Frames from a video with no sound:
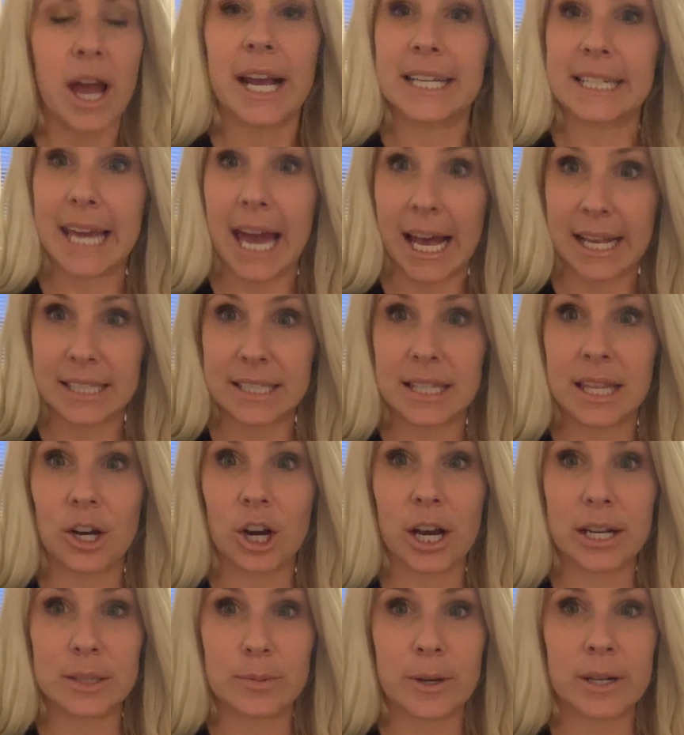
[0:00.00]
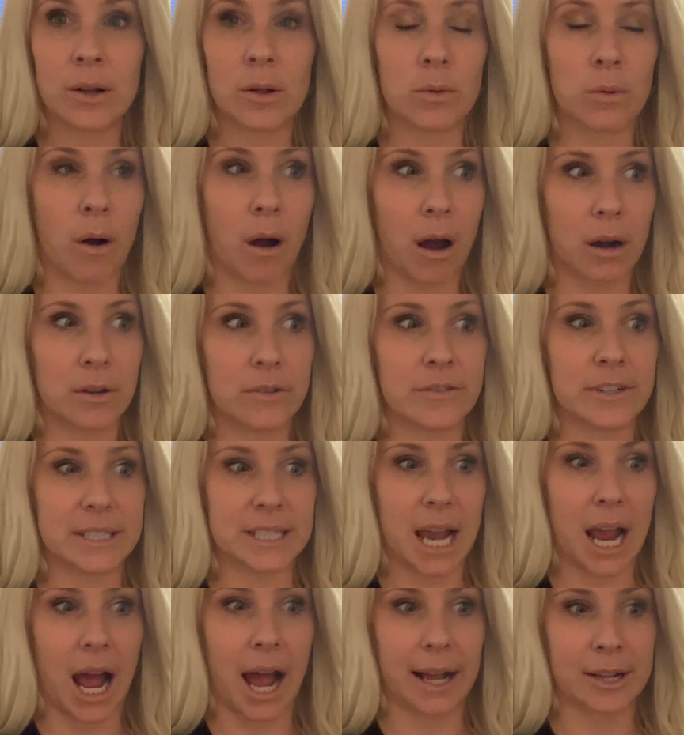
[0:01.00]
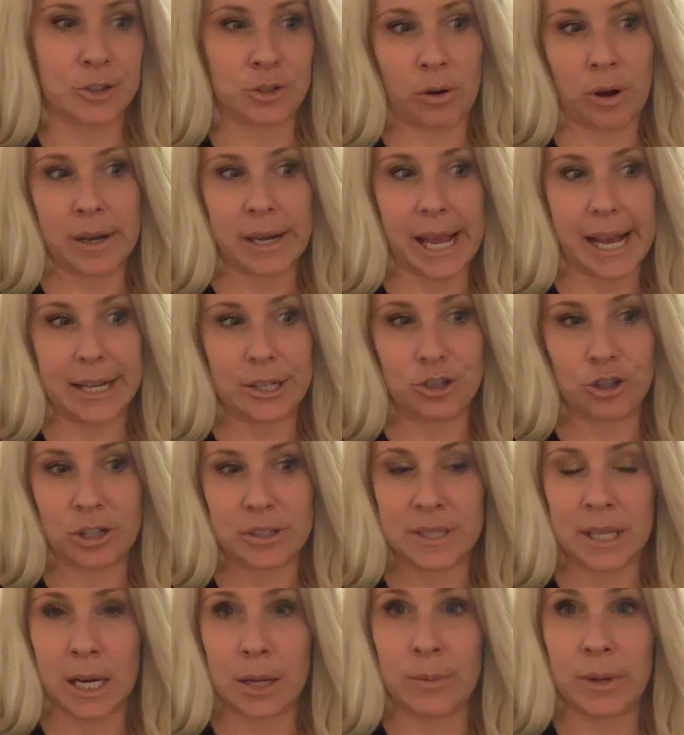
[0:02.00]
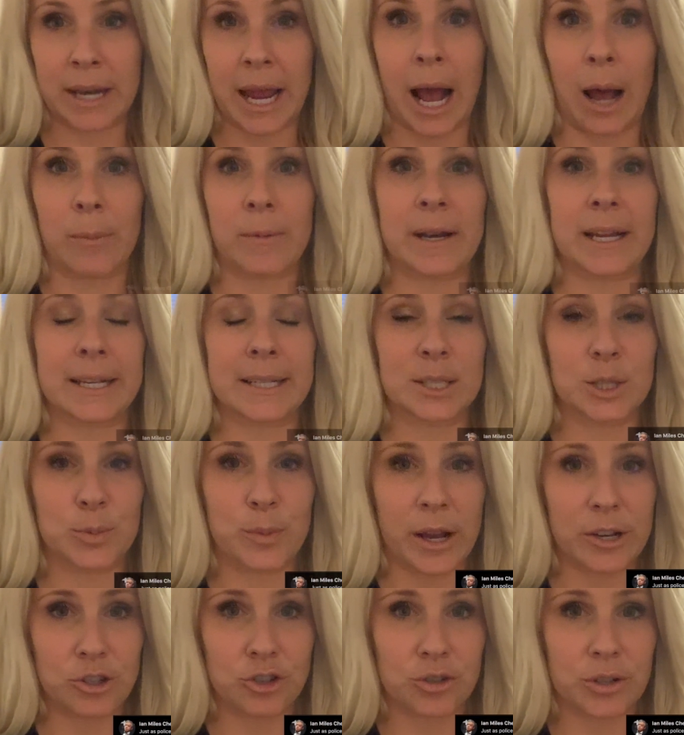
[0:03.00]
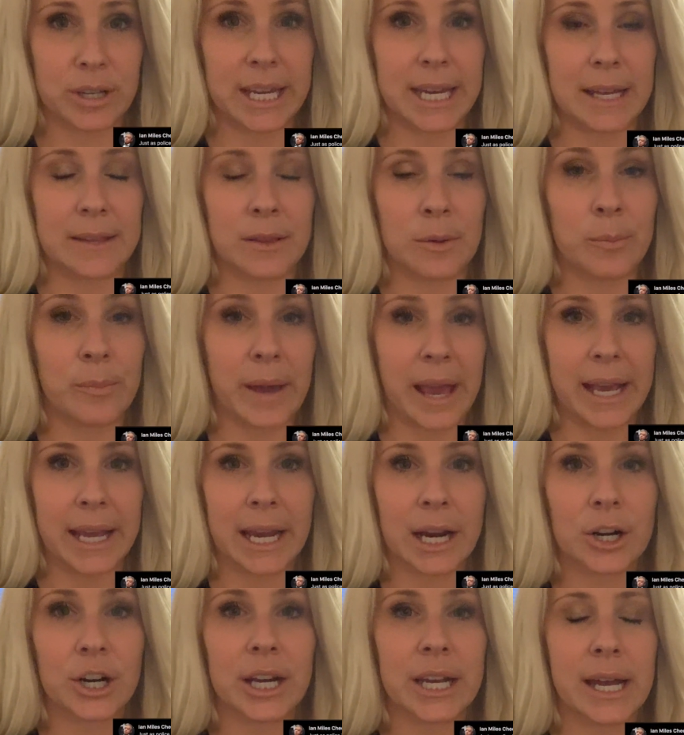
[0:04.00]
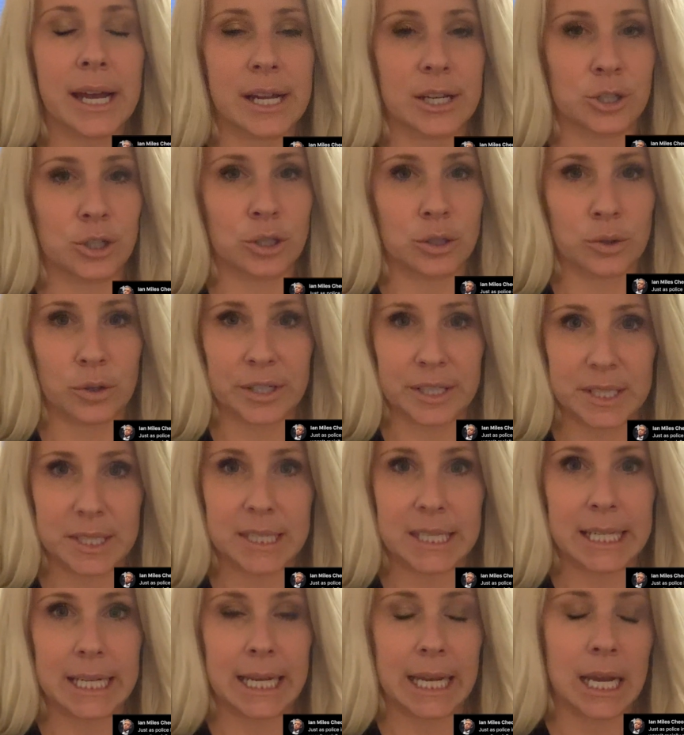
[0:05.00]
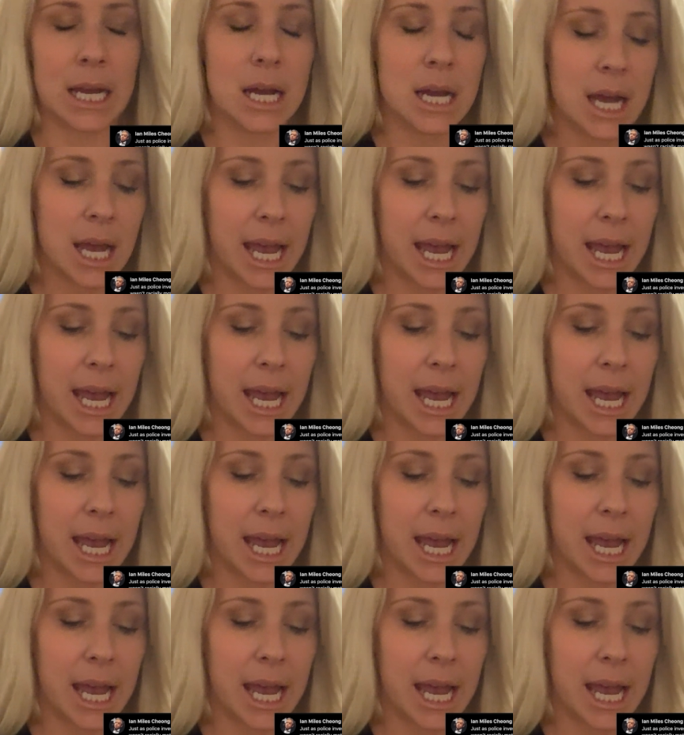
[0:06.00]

Yes, there has been a lot of attacks on Asians that have been happening, especially in the Bay Area and New York City.